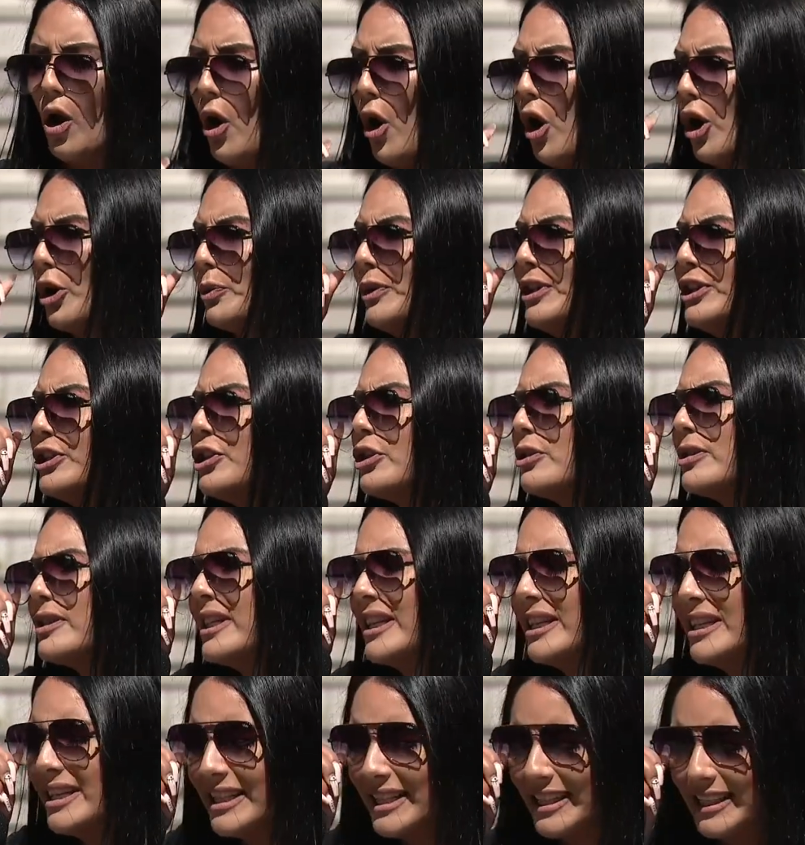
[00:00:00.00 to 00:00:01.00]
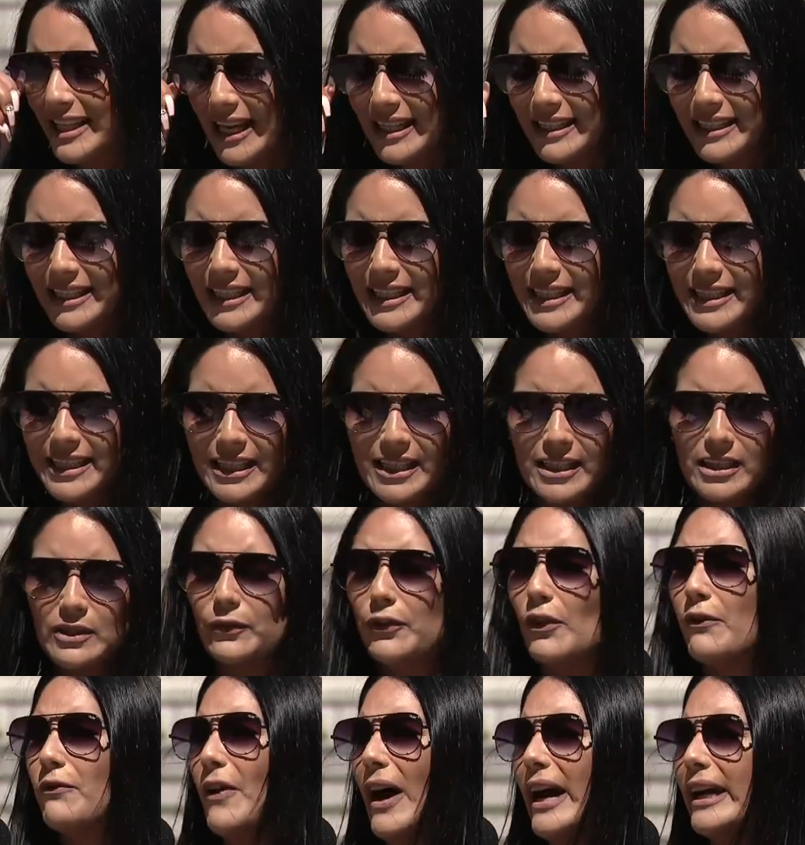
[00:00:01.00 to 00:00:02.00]
or reducing sentences
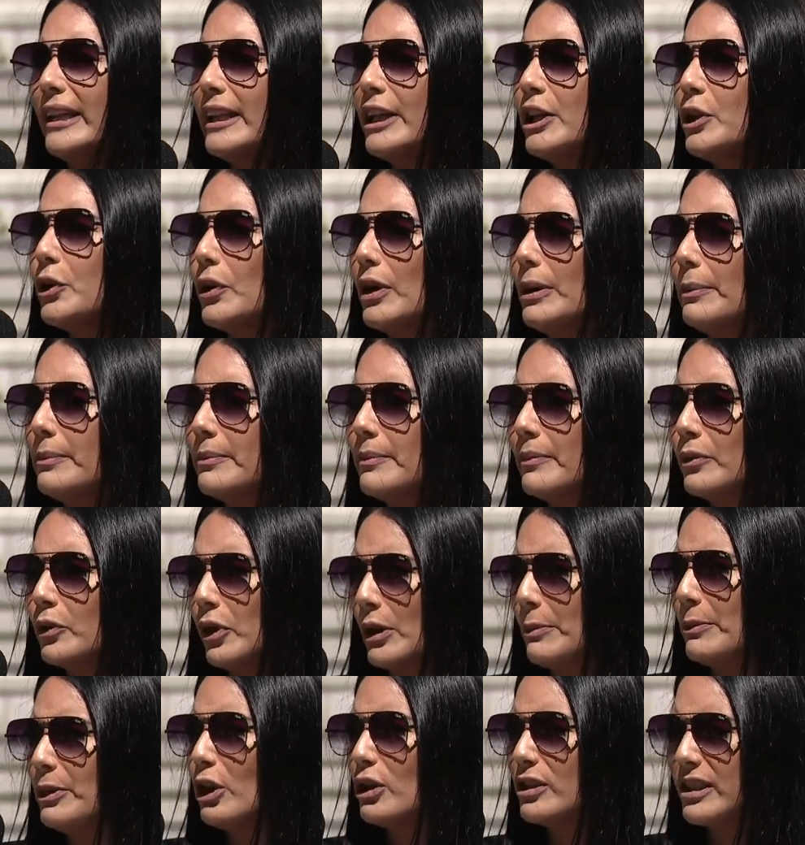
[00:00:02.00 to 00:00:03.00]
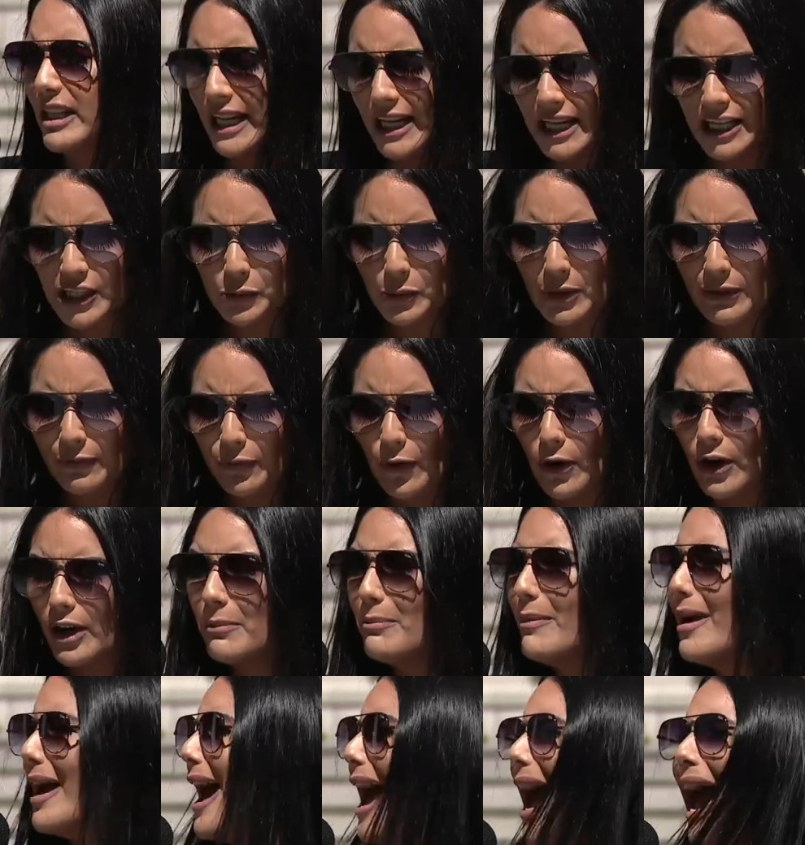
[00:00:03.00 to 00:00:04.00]
for violent crim criminals is reform?
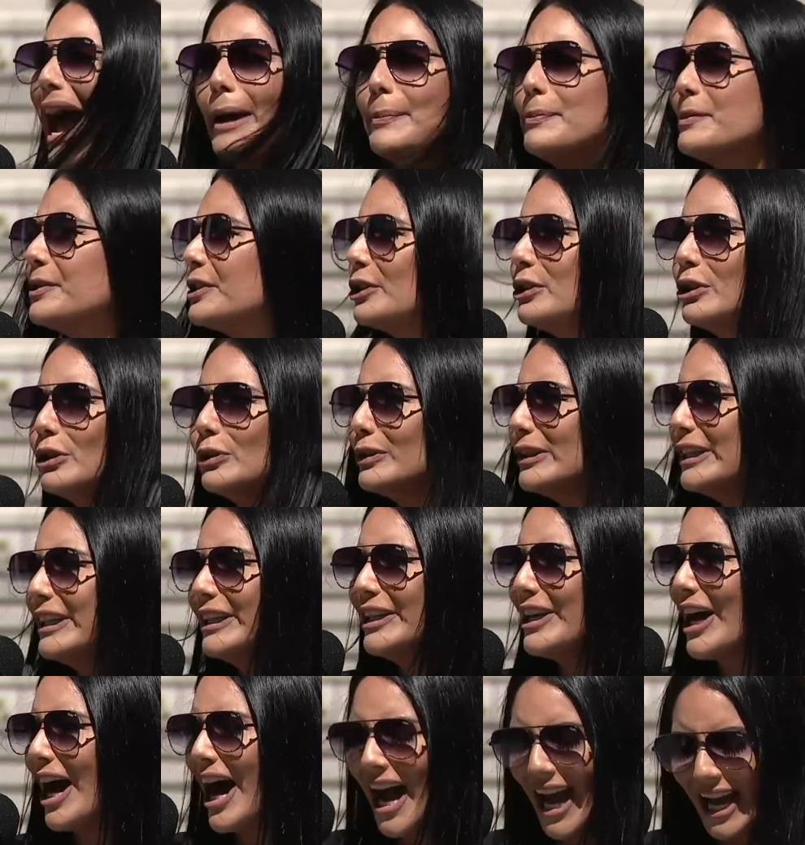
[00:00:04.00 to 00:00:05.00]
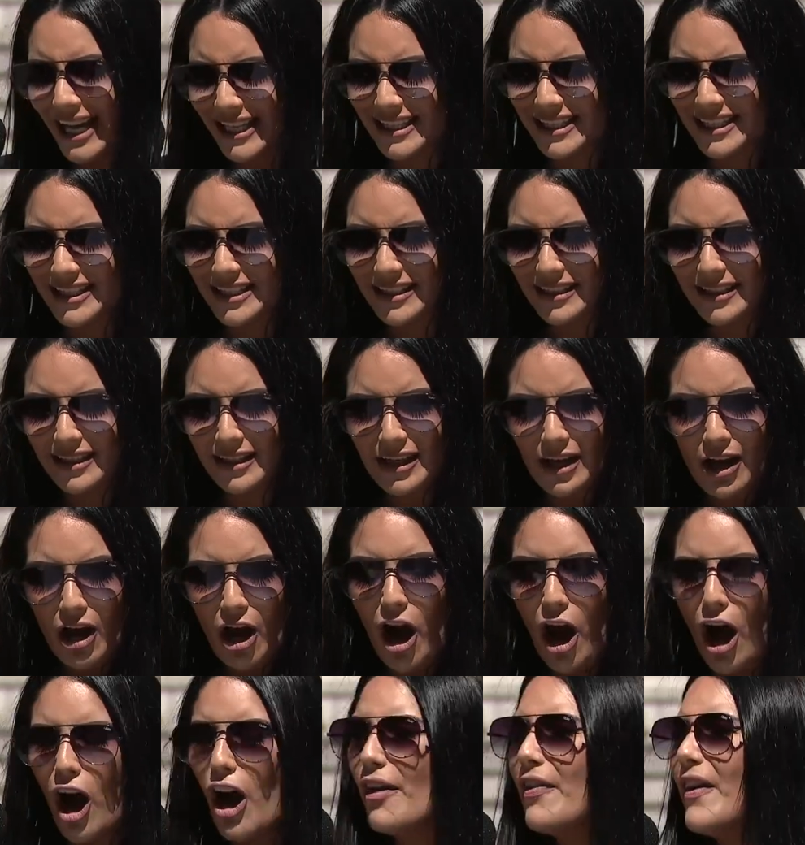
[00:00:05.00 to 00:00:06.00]
Absolutely not.
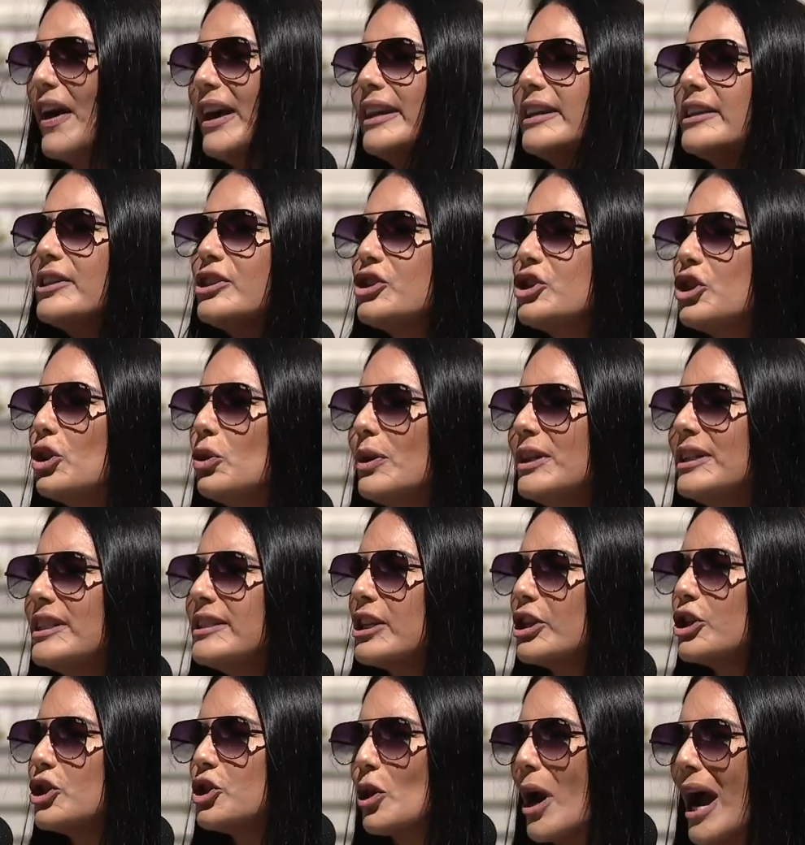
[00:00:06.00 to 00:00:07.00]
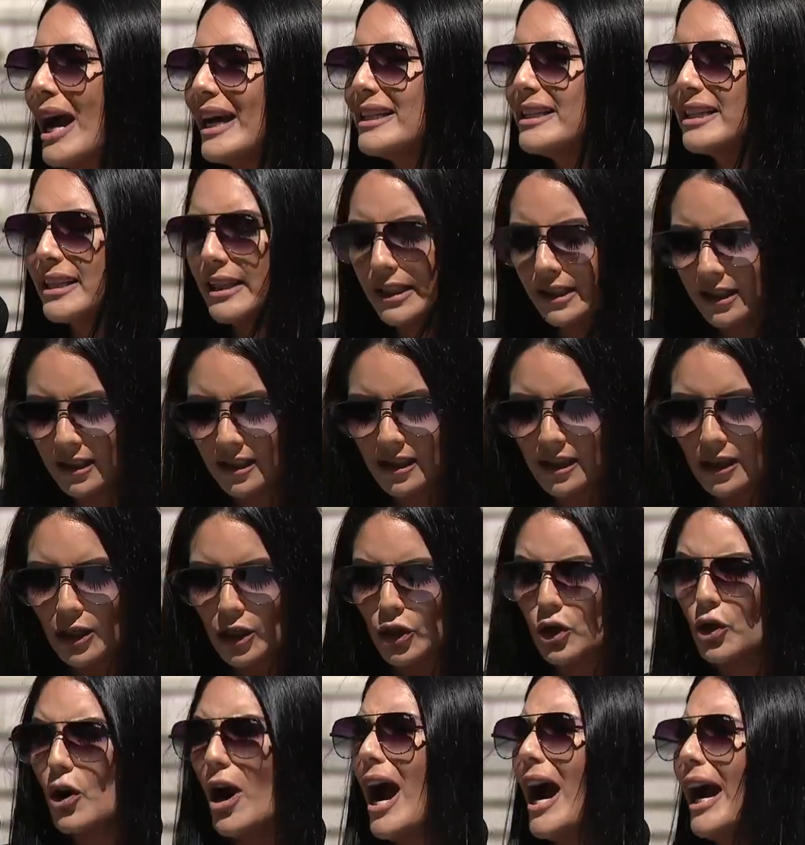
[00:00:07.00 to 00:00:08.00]
All that is doing is attracting
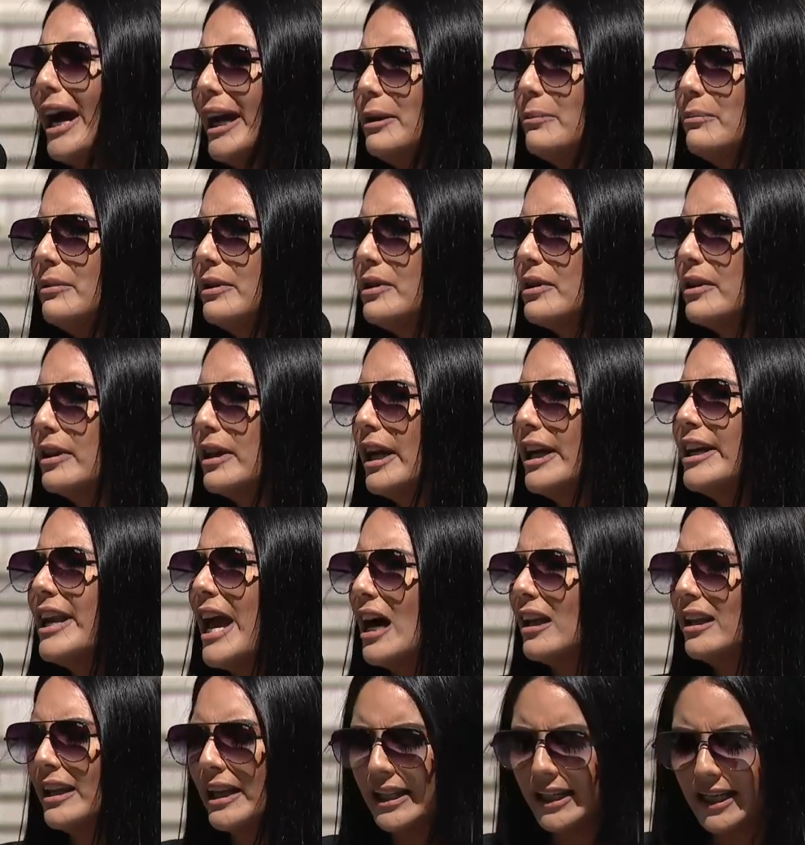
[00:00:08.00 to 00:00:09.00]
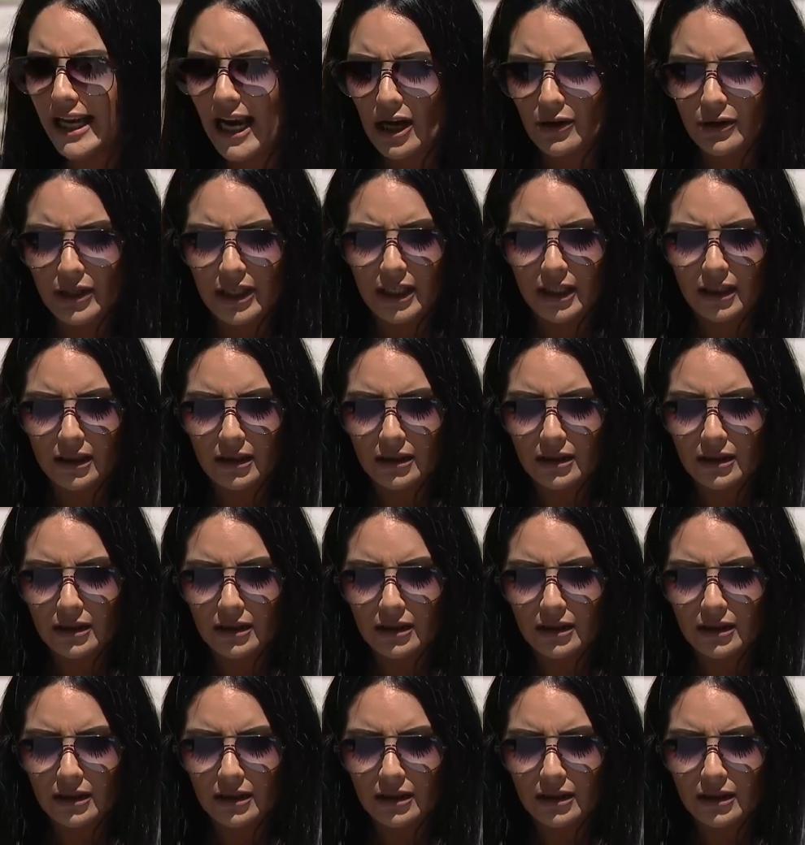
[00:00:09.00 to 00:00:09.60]
crime in LA County.